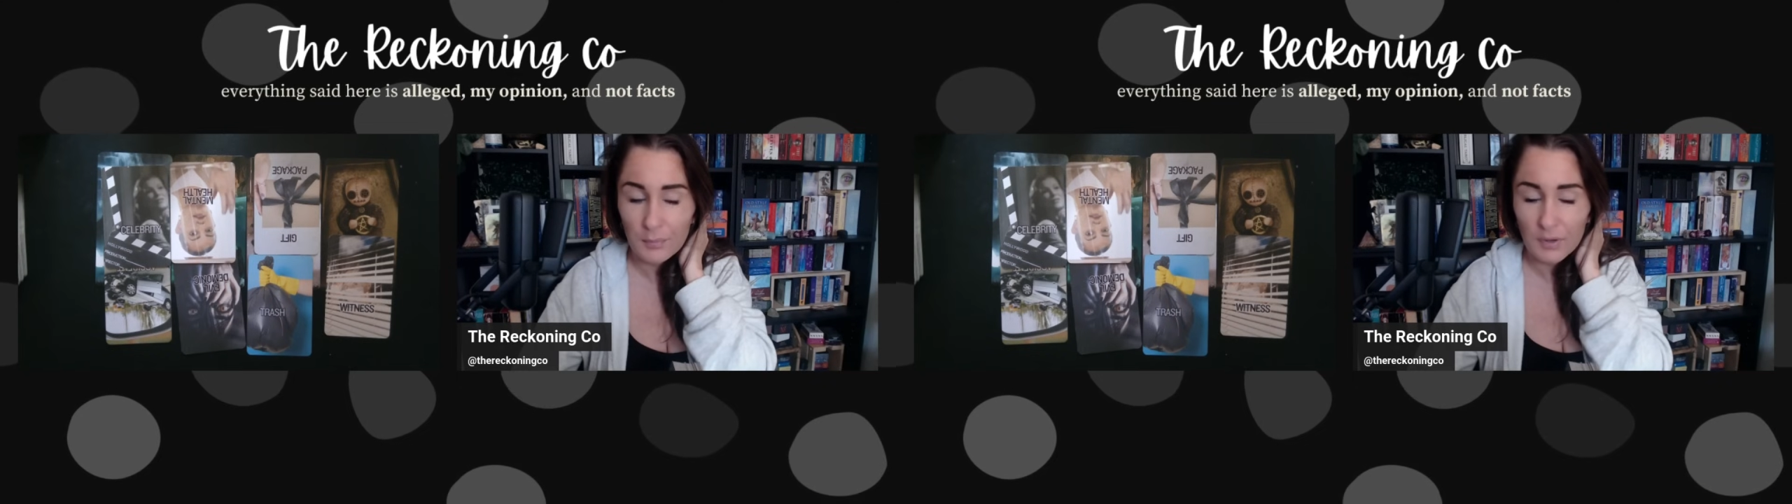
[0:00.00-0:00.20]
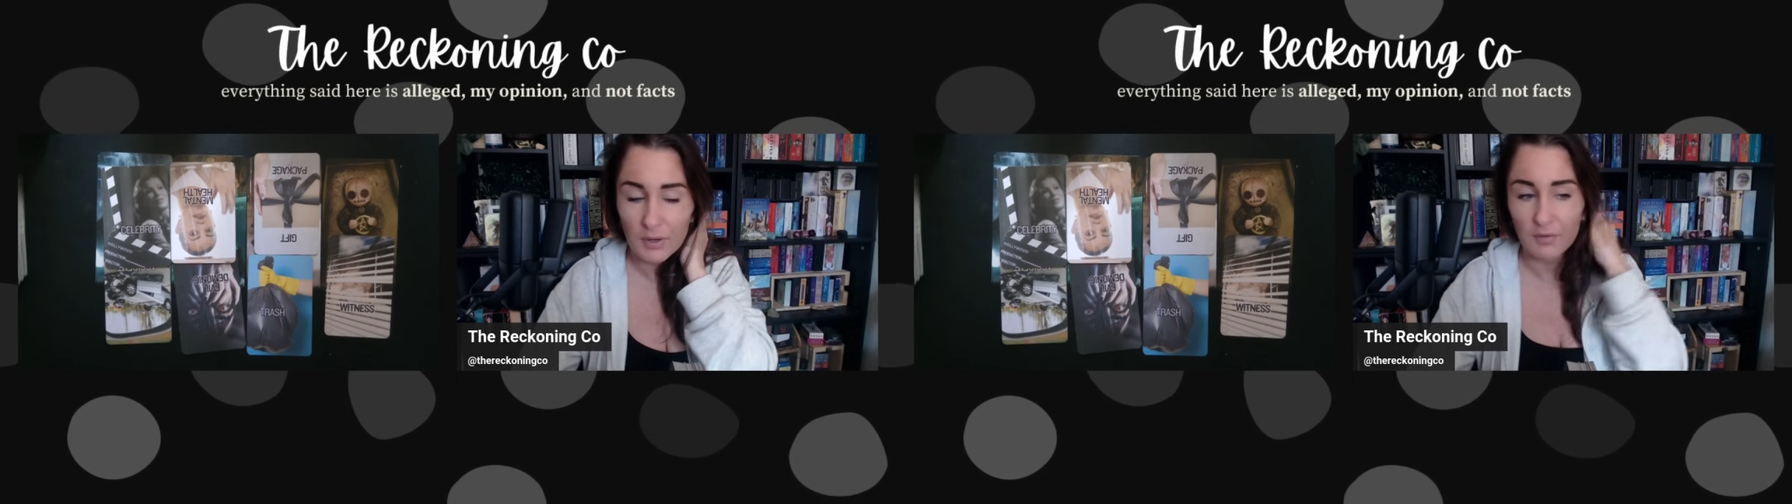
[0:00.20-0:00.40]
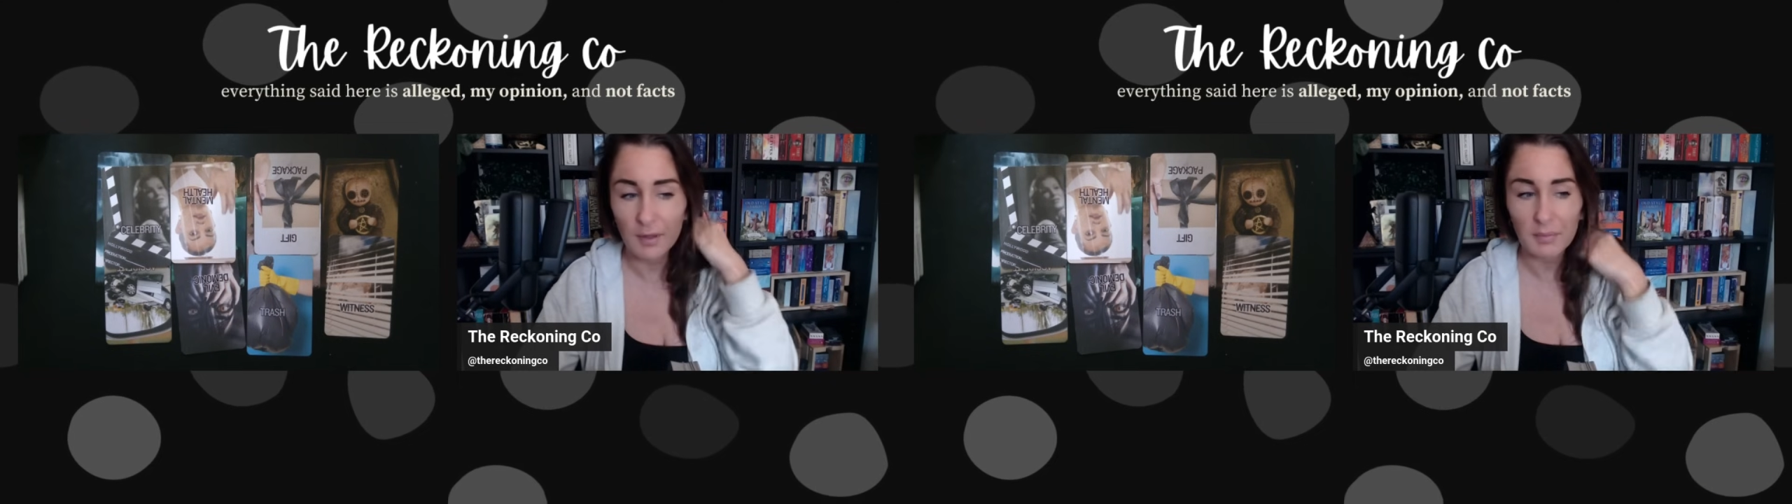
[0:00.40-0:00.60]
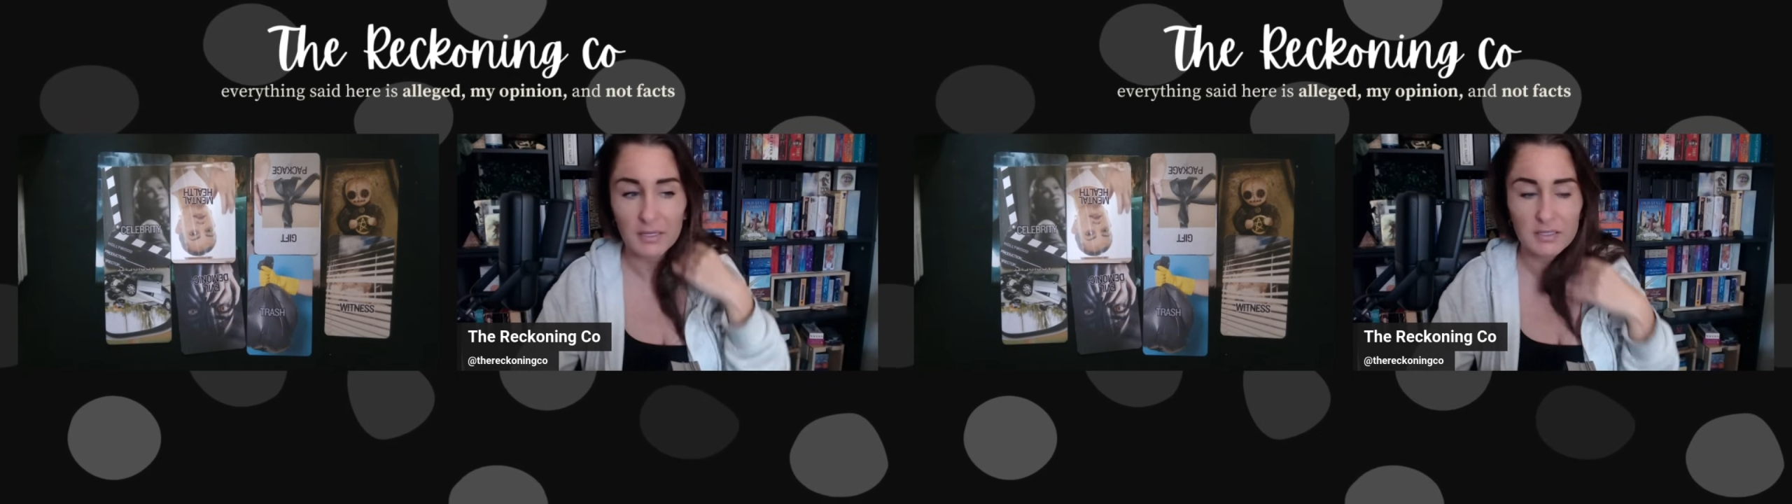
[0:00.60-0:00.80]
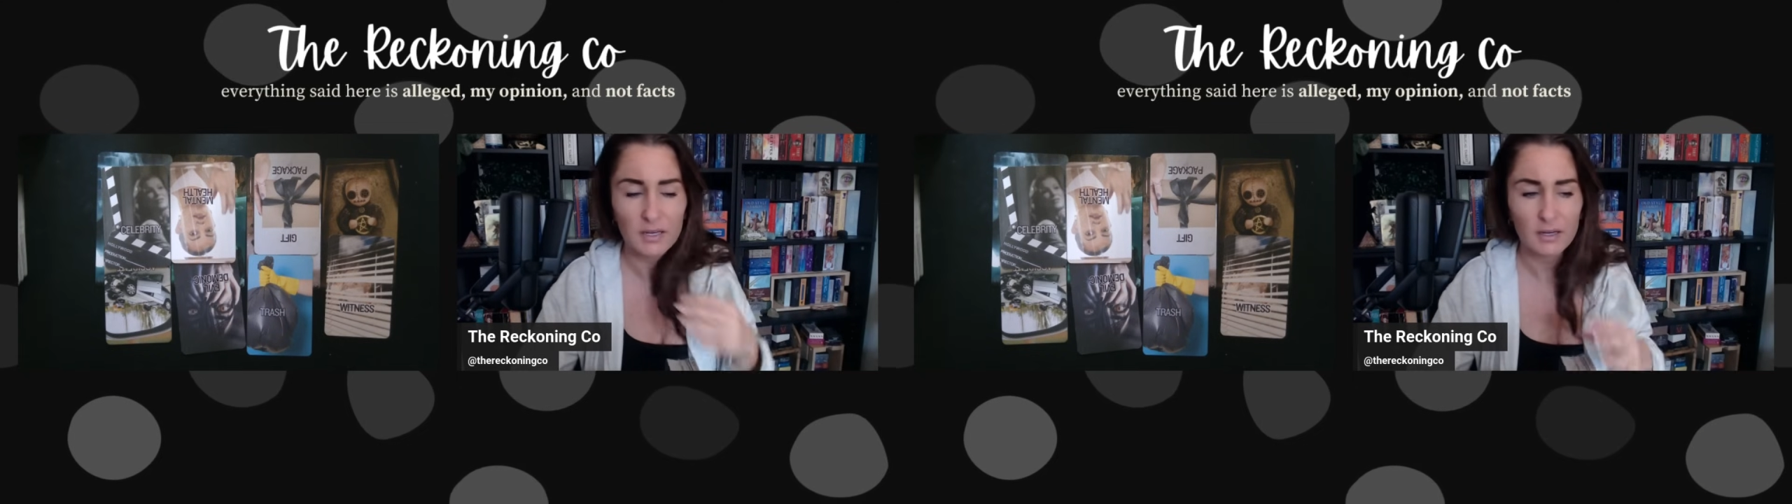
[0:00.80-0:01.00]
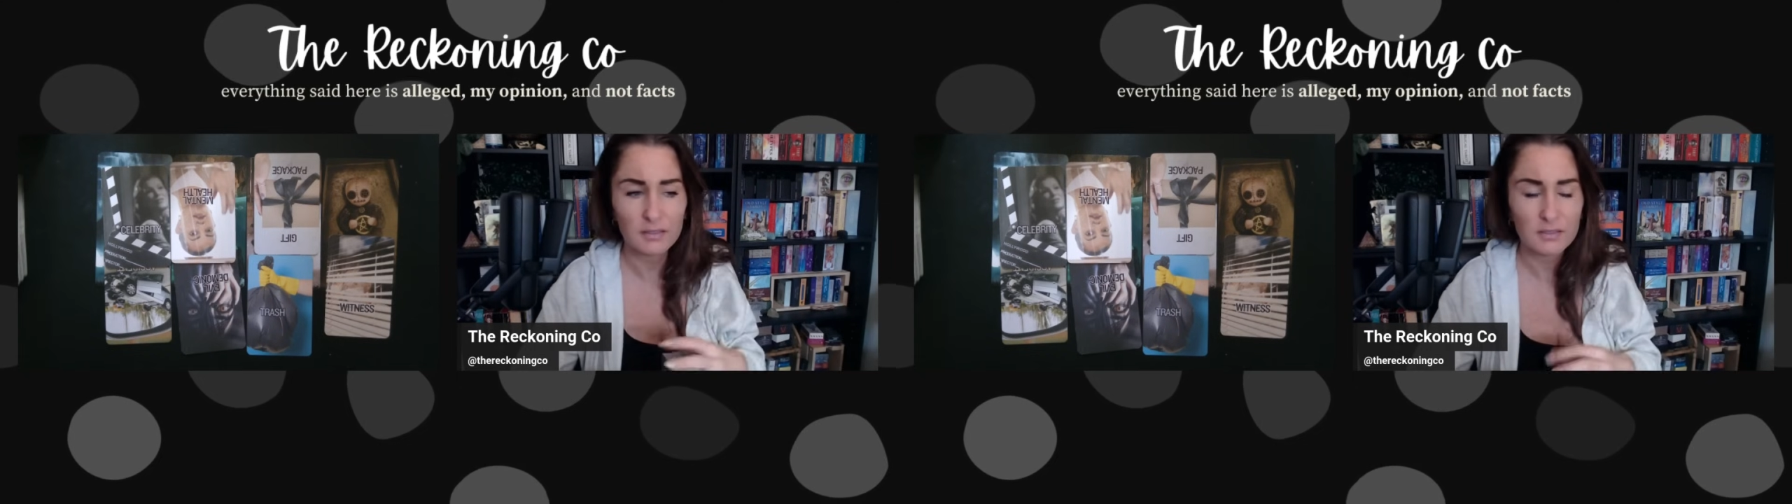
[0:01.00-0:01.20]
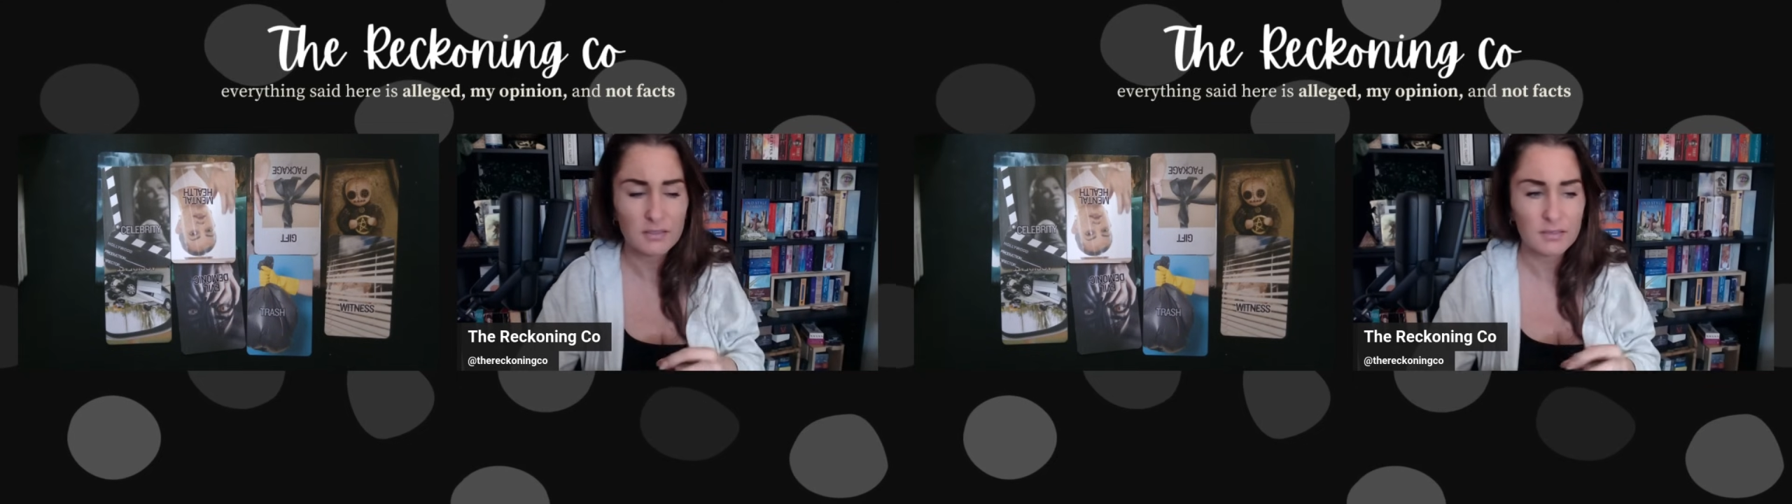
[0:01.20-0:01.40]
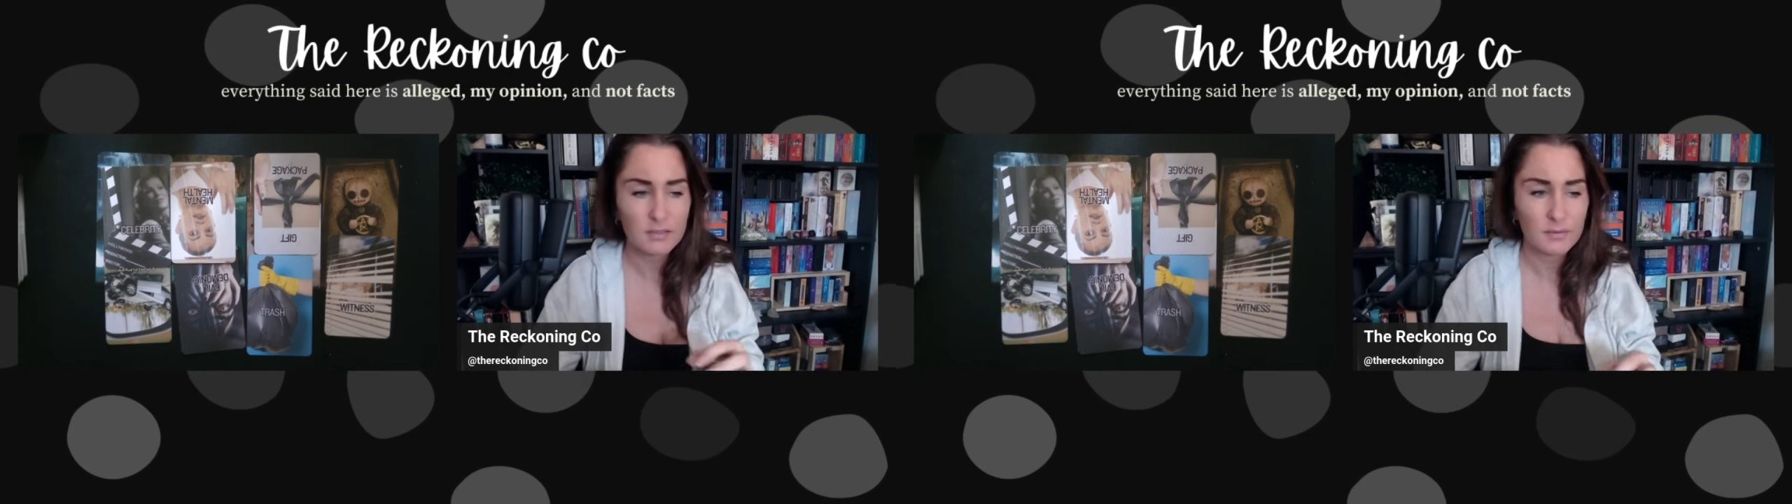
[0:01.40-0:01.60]
if that makes
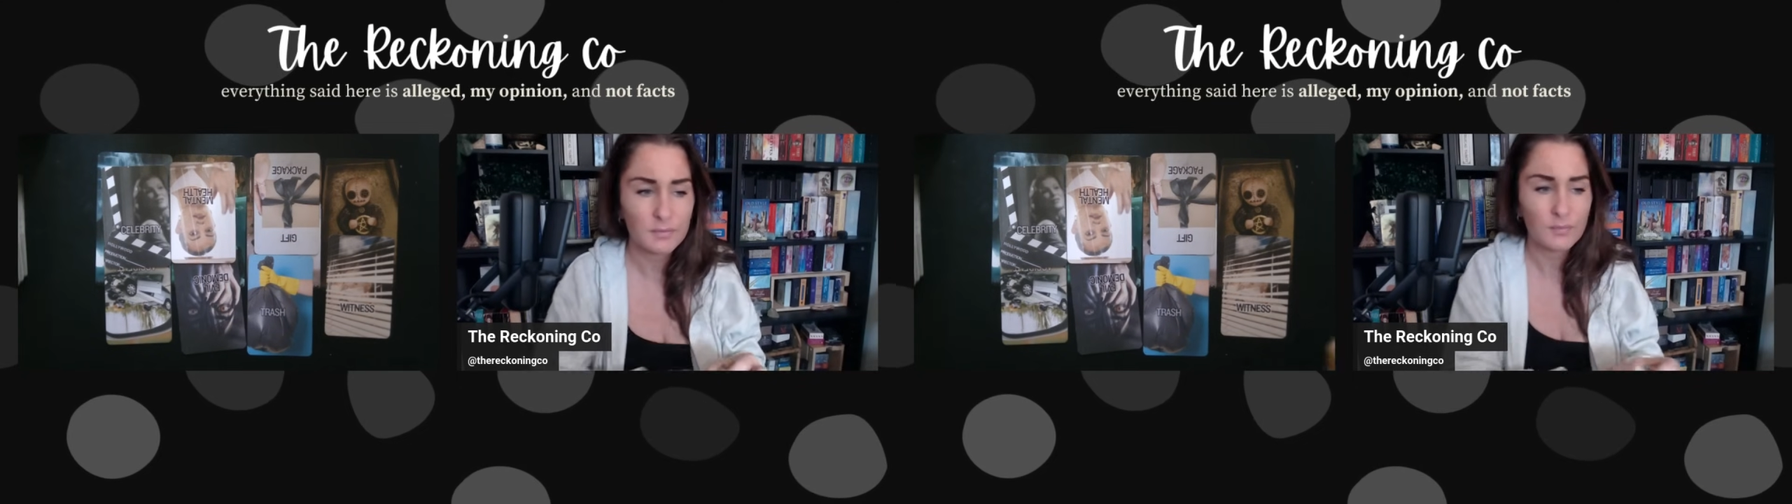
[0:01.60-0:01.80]
sense. I